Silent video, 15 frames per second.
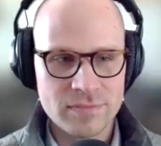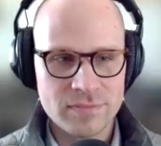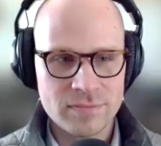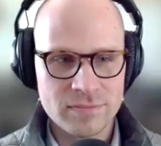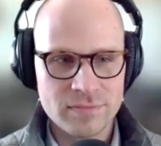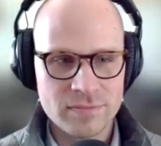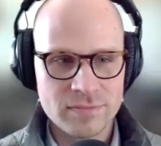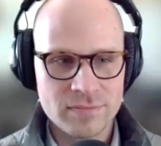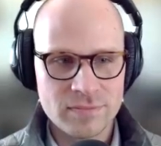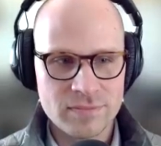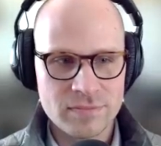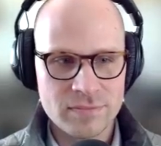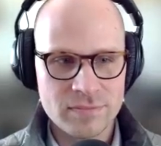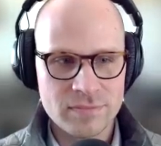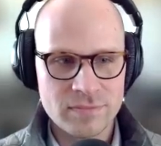
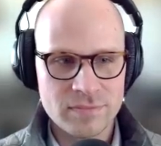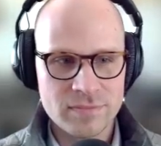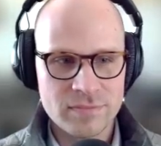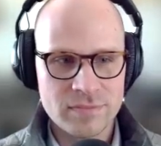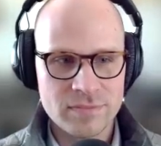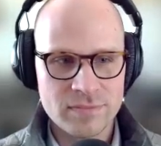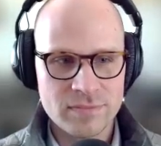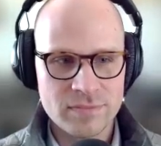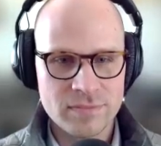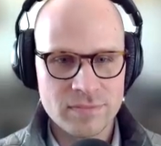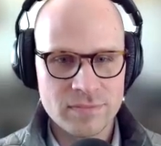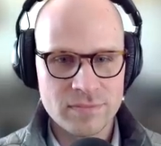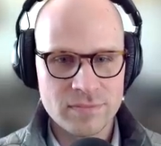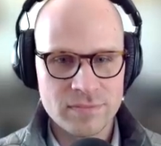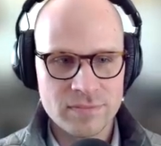
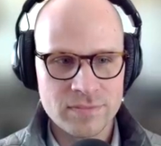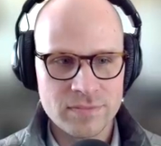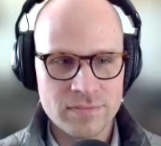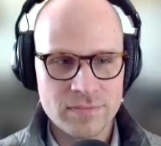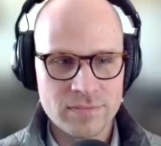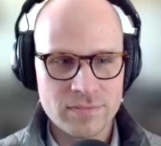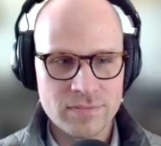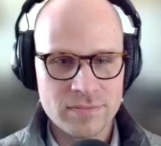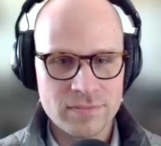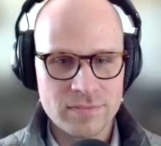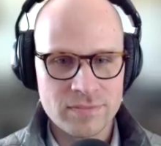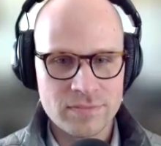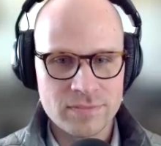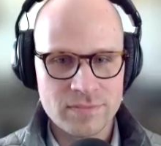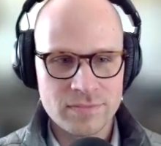
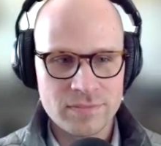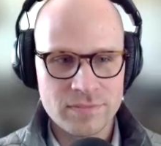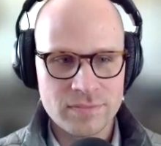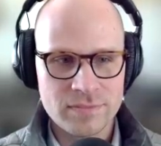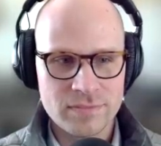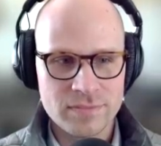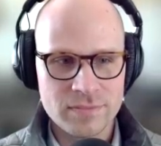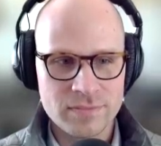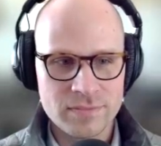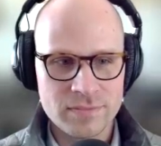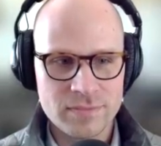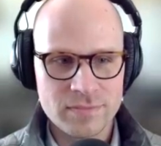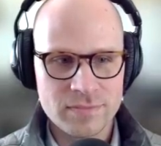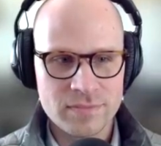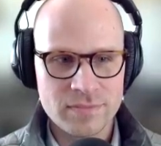
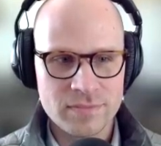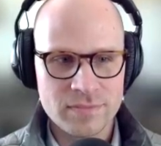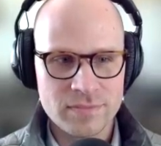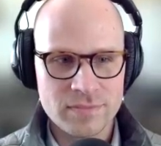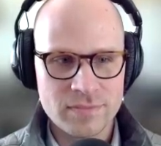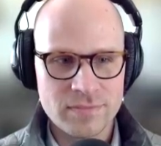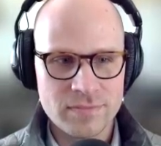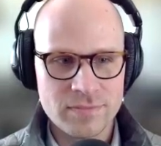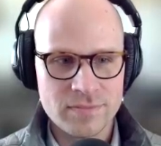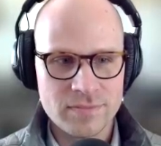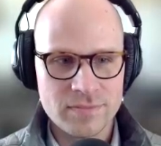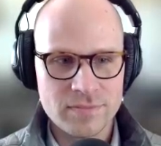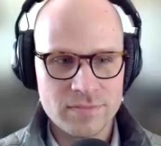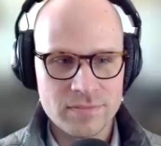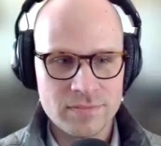
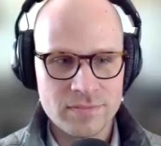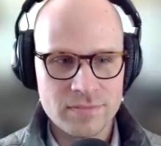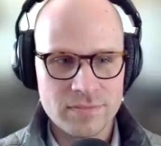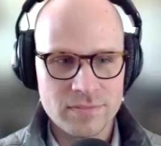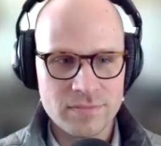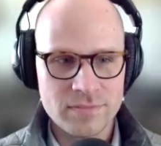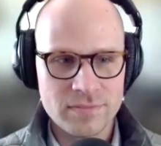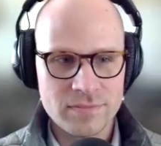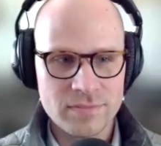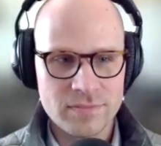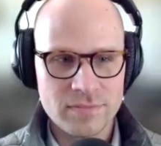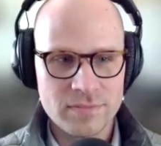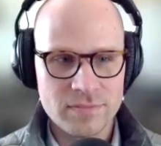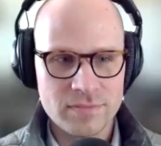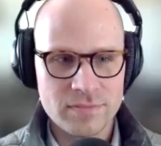
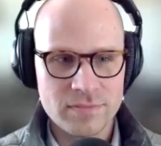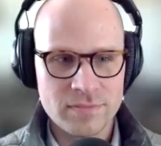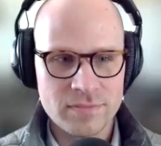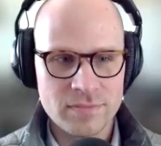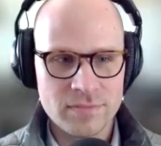(silent)